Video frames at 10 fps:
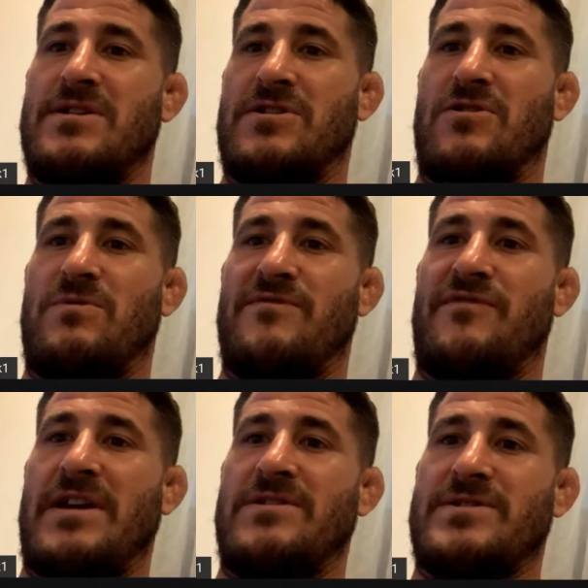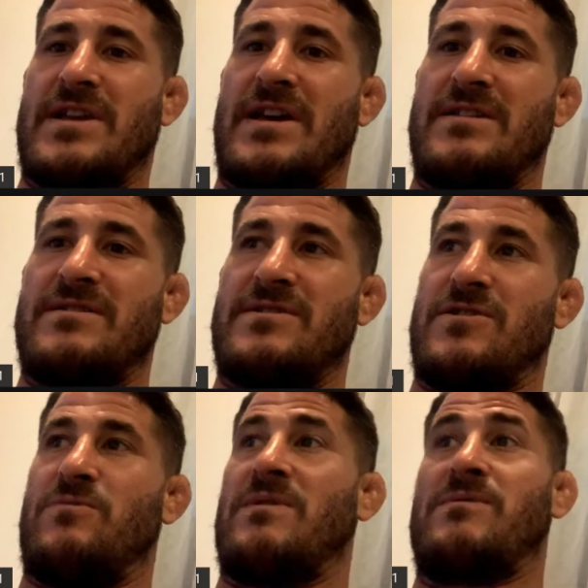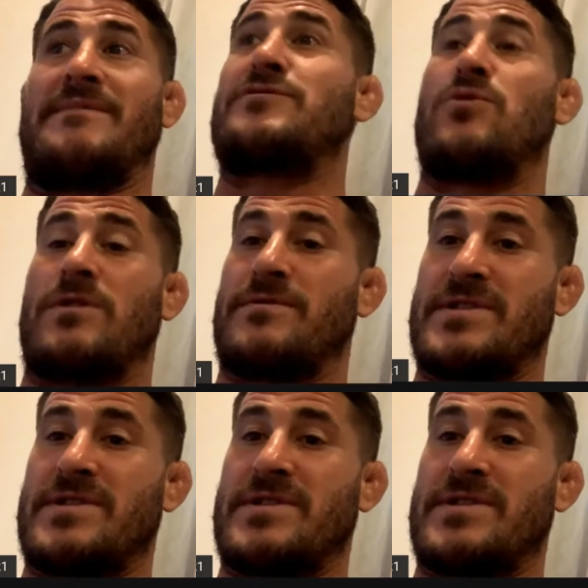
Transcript: with fighters where we've cornered